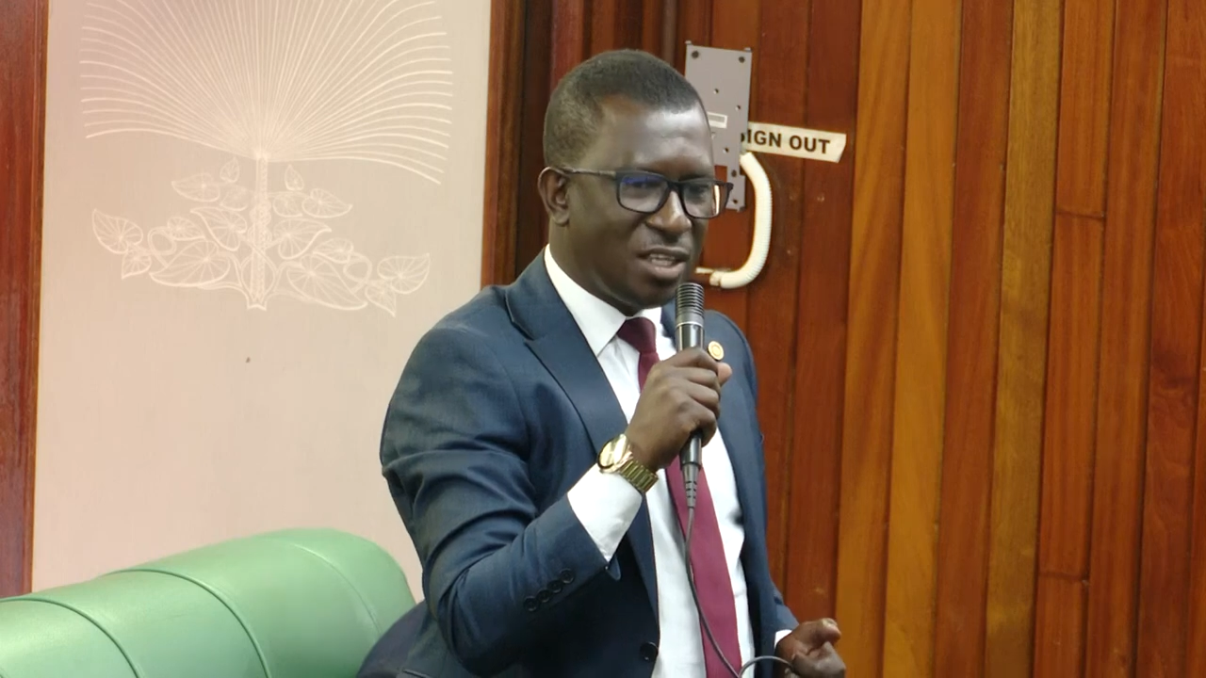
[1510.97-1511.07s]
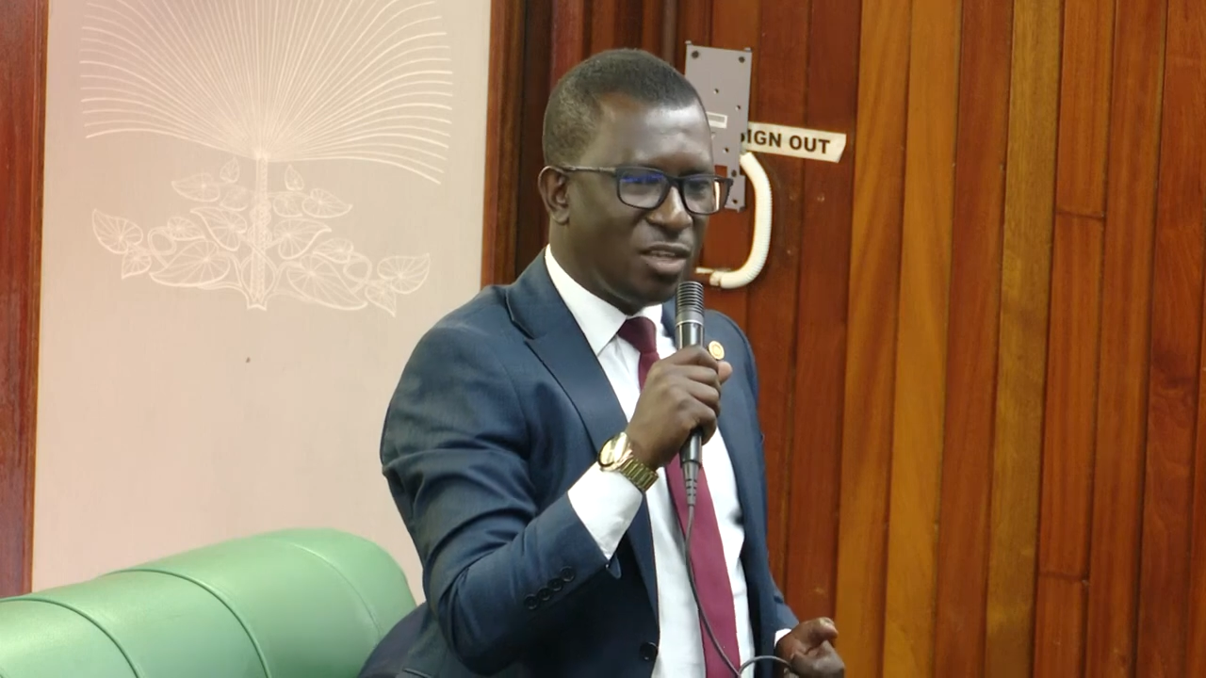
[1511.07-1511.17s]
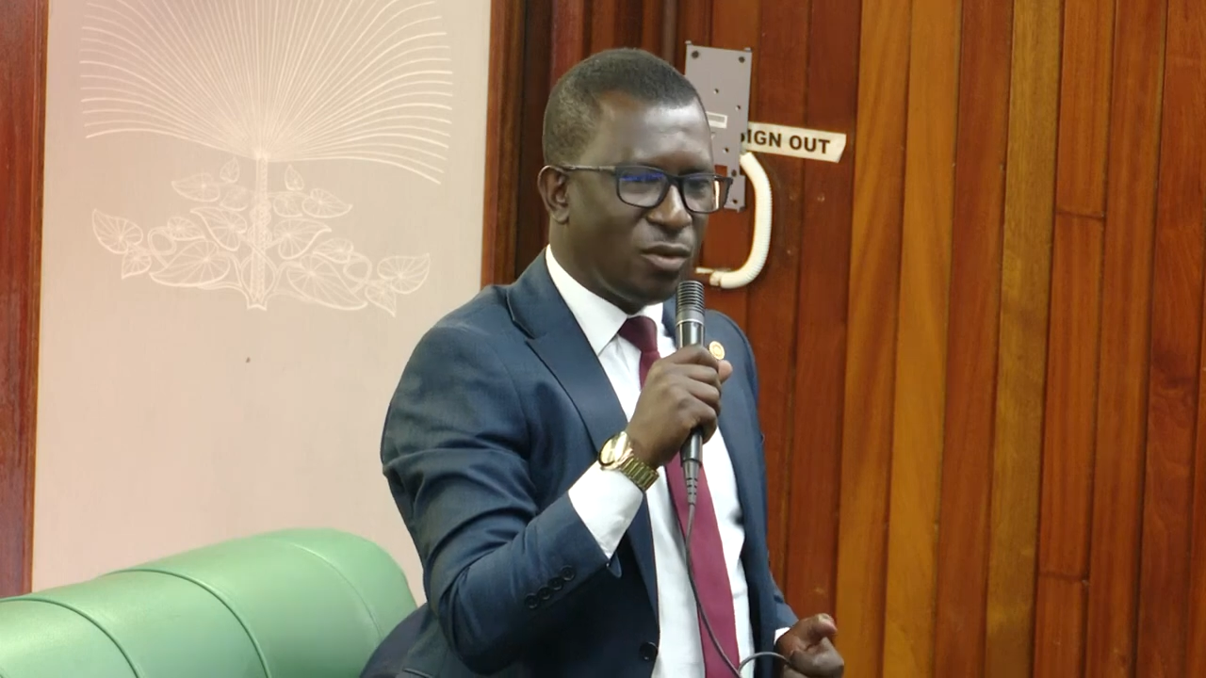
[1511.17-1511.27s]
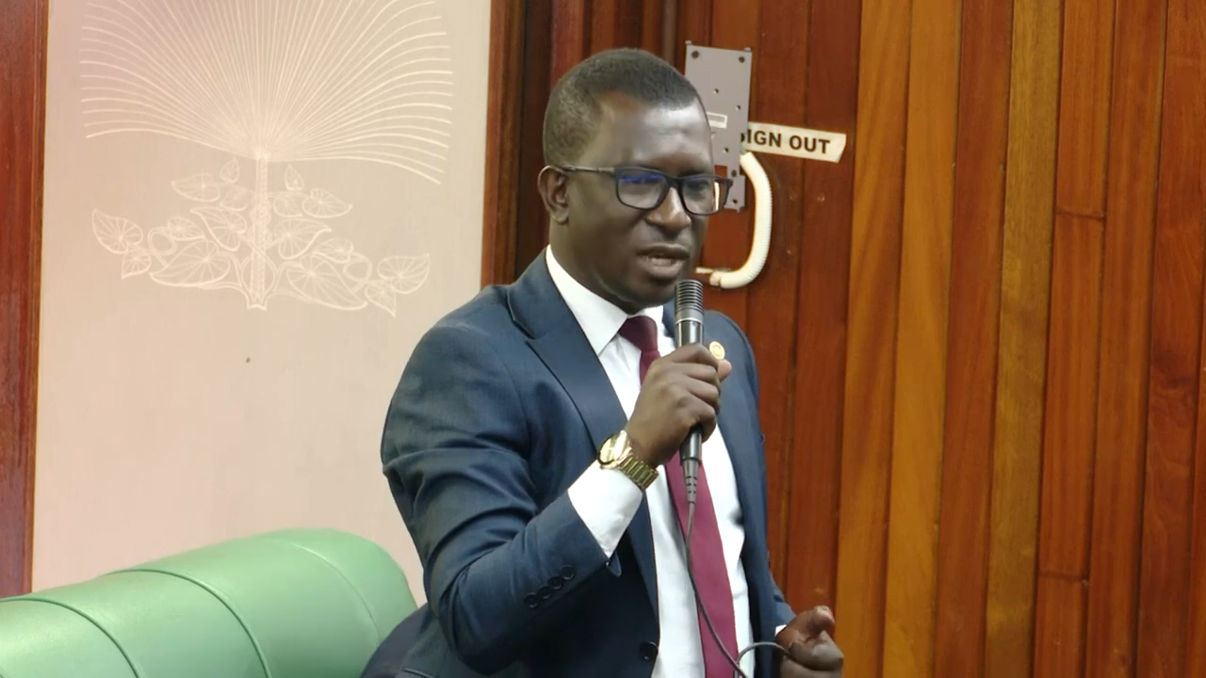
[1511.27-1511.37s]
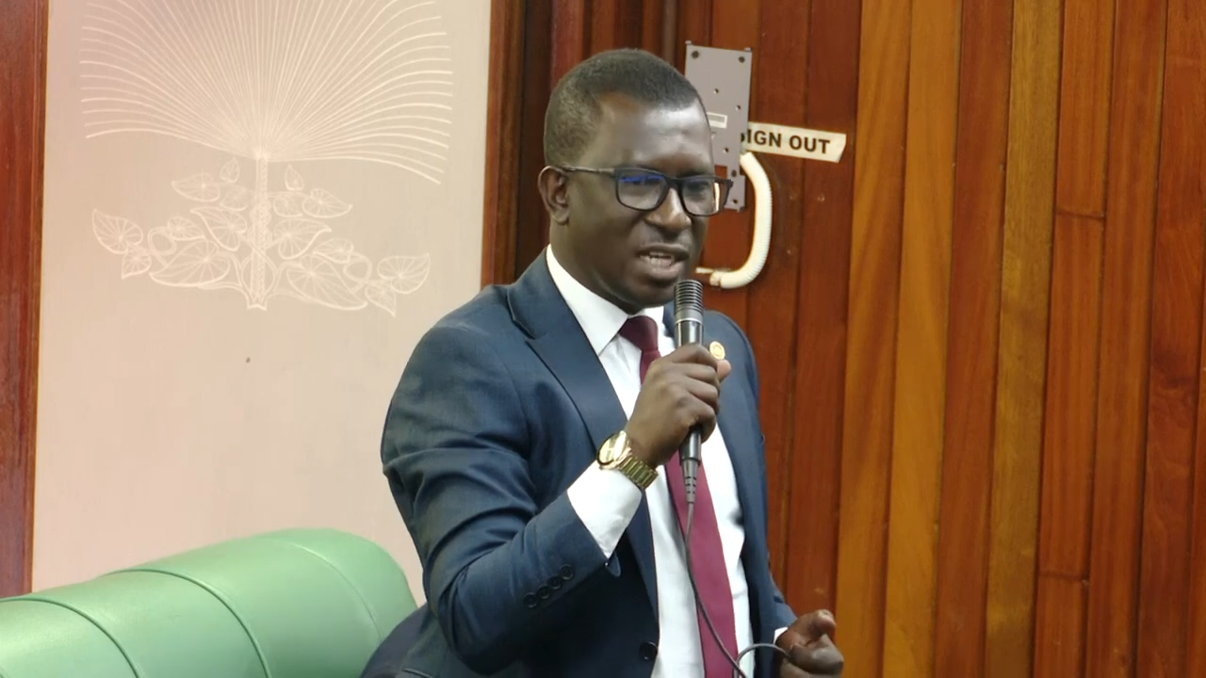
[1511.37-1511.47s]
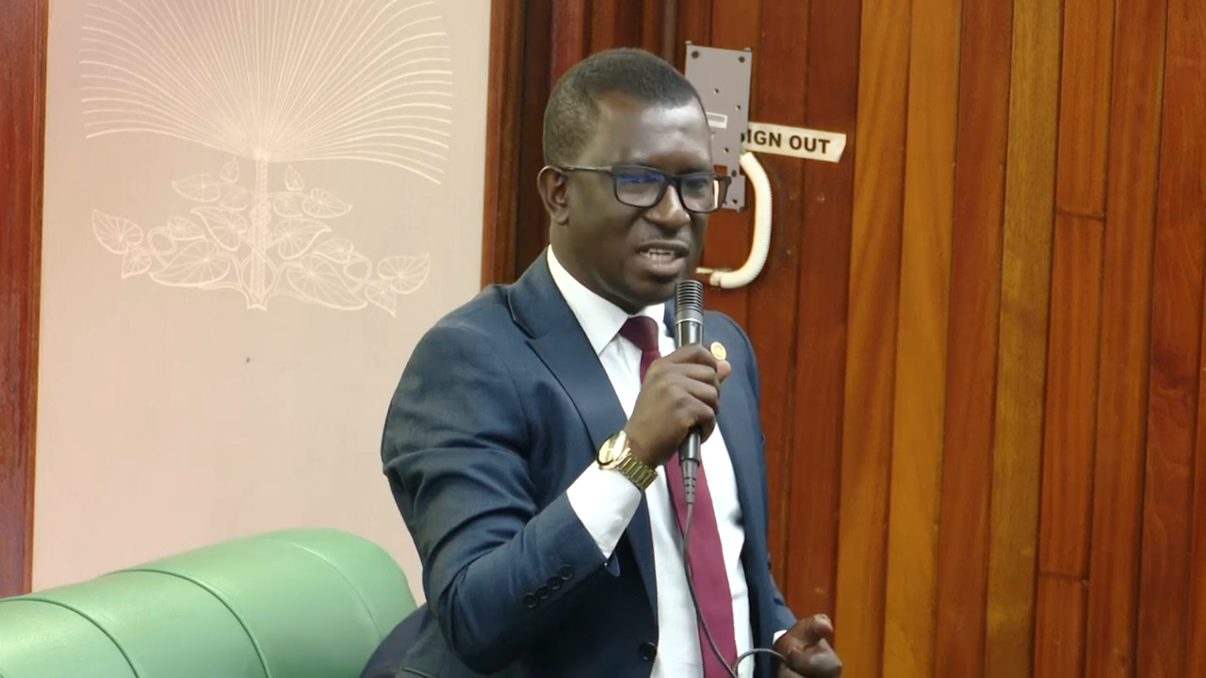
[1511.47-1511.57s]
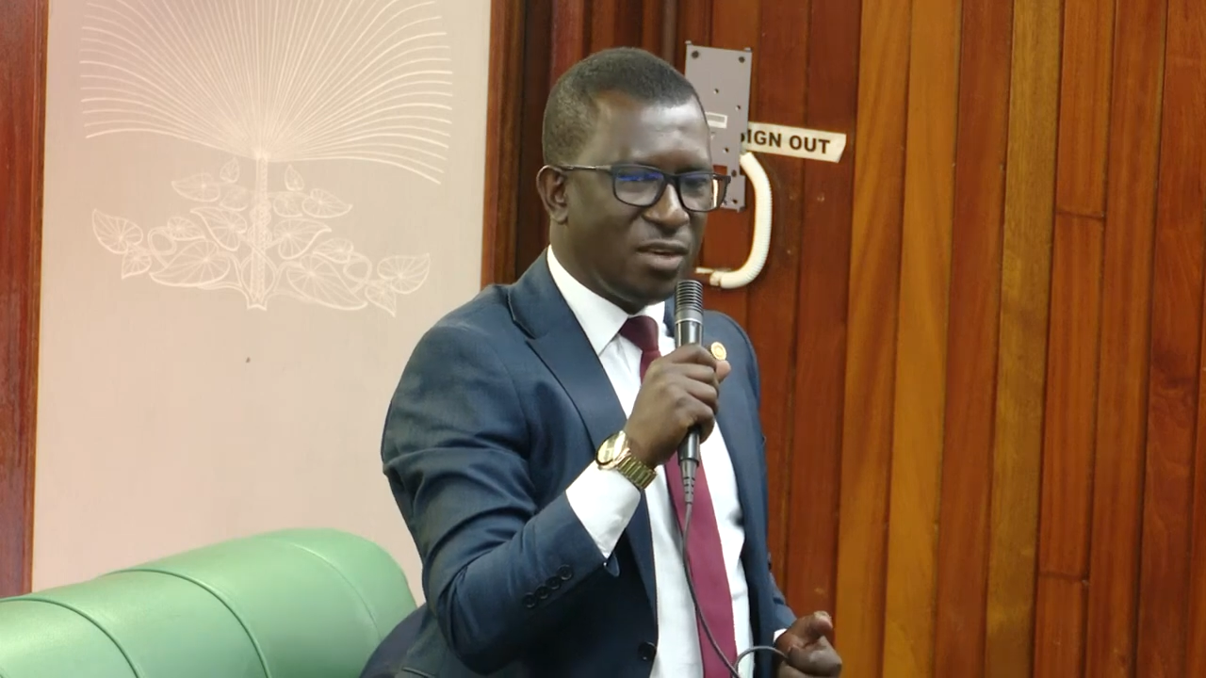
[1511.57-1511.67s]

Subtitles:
you get a